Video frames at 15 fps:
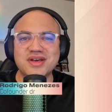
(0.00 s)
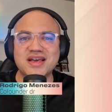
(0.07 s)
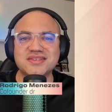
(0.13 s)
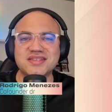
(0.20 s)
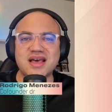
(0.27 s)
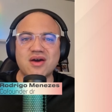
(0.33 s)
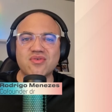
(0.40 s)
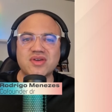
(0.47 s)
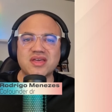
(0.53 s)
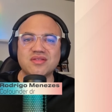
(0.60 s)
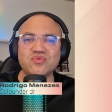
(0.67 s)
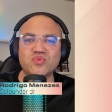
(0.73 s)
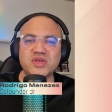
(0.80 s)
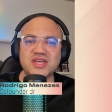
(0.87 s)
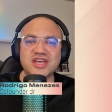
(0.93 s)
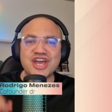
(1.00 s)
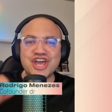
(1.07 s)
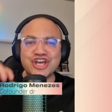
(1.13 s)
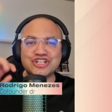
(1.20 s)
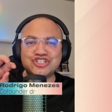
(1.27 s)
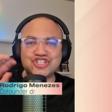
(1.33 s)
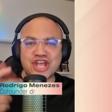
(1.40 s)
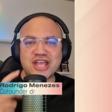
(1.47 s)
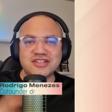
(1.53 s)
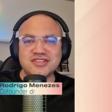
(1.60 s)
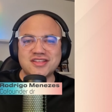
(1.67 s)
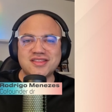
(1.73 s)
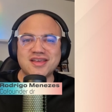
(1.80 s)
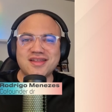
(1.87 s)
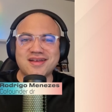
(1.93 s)
guys how can we change
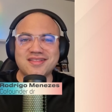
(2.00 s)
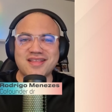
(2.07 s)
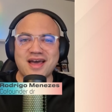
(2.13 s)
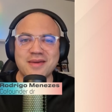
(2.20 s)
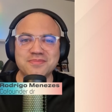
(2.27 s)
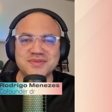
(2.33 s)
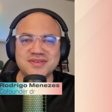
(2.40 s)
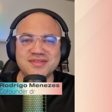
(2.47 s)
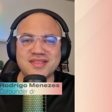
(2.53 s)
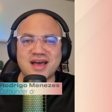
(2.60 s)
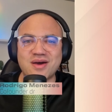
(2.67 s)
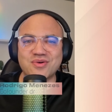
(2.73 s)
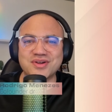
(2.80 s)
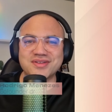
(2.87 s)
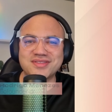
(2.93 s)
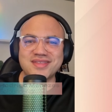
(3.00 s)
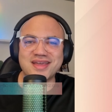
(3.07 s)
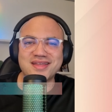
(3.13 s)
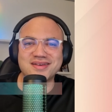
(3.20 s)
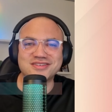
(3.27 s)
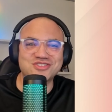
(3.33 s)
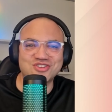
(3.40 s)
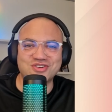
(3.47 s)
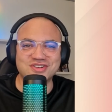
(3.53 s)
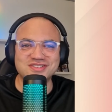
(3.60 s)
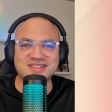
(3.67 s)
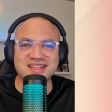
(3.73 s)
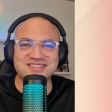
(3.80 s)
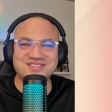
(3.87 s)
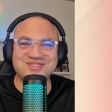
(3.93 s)
the data types in our data
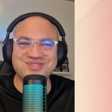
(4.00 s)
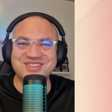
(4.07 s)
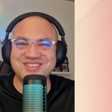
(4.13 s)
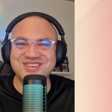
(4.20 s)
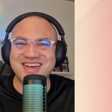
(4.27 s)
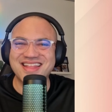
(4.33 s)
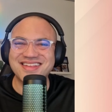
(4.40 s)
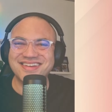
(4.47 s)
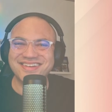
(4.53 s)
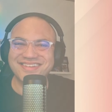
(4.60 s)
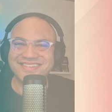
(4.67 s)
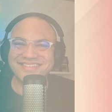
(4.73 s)
source. Let's do it together.